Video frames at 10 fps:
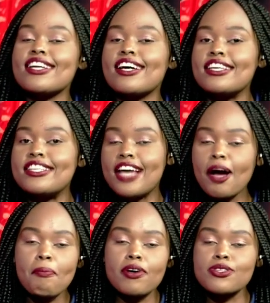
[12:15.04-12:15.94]
that
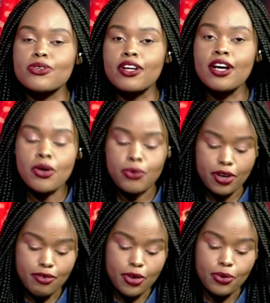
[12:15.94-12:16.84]
young person,
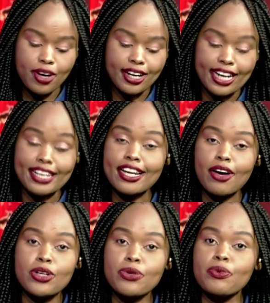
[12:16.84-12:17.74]
wherever you are right
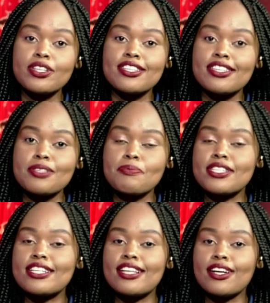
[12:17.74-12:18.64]
now and you're watching this
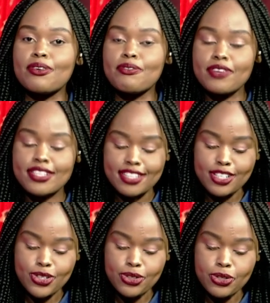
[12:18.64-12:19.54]
particular
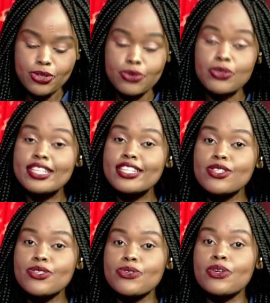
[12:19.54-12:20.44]
conversation, you
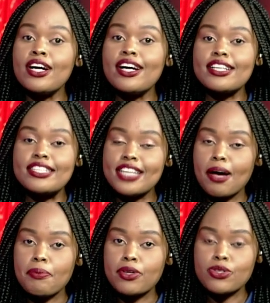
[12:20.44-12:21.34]
need to
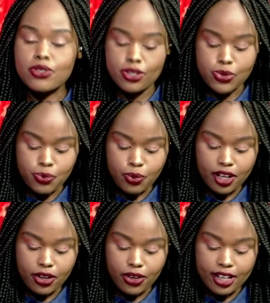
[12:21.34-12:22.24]
jump into this
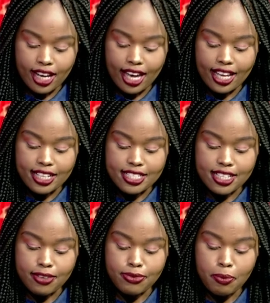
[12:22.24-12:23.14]
wagon.
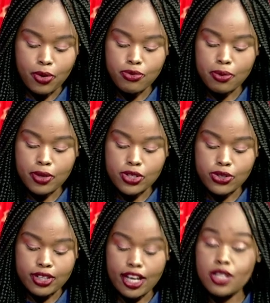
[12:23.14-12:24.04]
And uh, for more
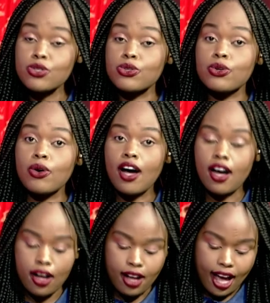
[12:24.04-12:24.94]
information, head to
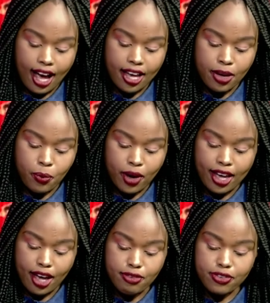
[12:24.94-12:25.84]
uh,
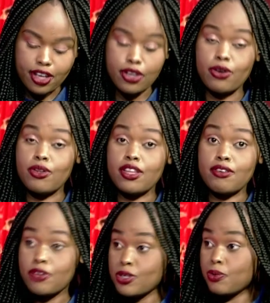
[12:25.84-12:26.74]
IYF Kenya on
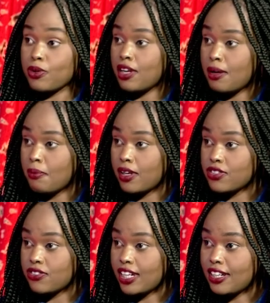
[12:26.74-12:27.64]
their Facebook yes.
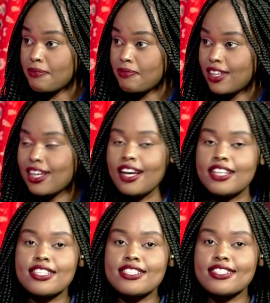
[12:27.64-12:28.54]
page, right? Yes,
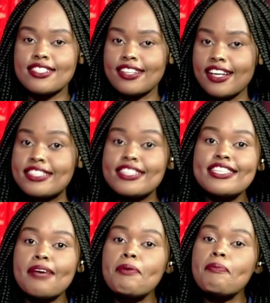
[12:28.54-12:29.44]
that's and just, correct. And
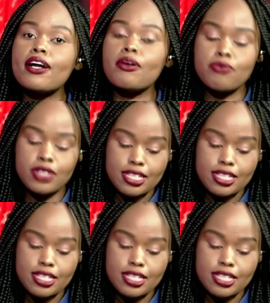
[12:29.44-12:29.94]
just get be part of